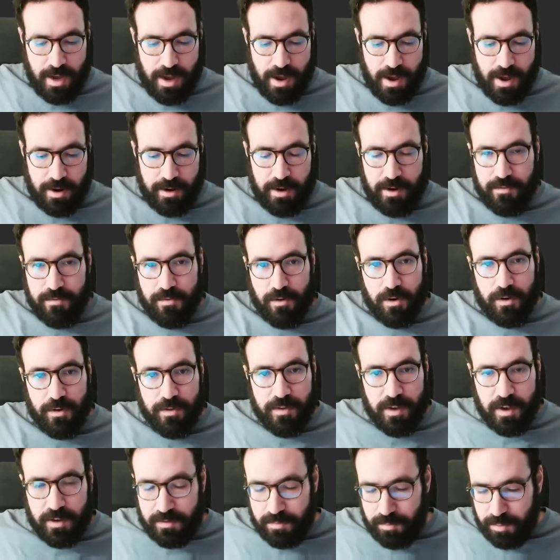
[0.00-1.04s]
an
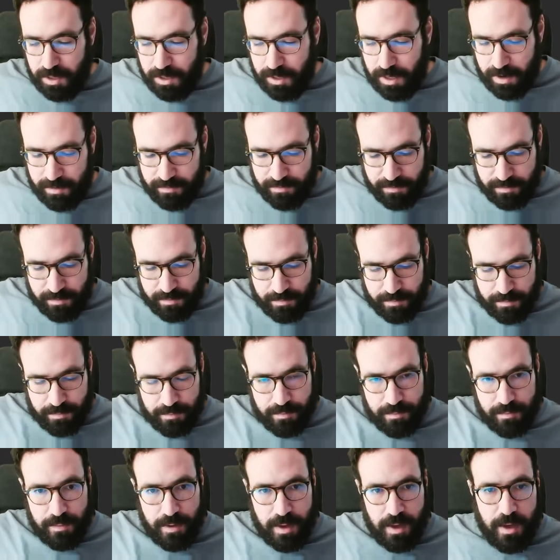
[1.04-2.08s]
invoice as PDF.
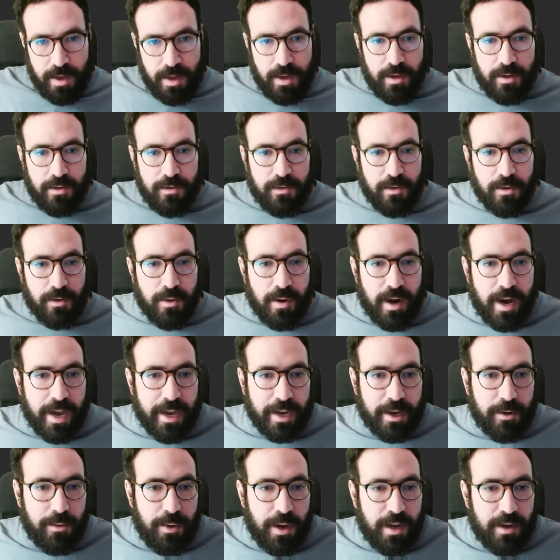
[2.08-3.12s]
So I
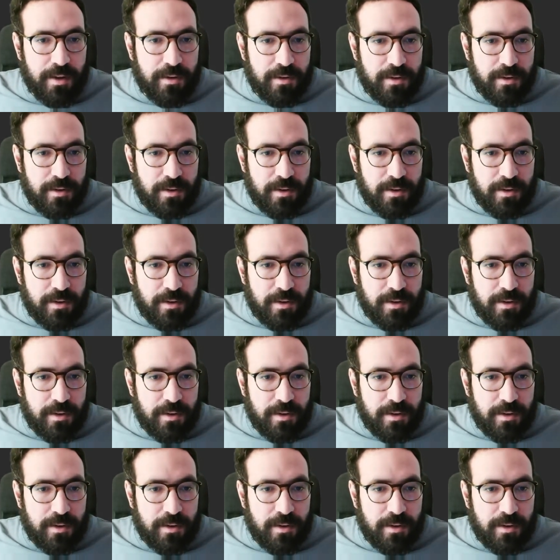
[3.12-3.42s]
create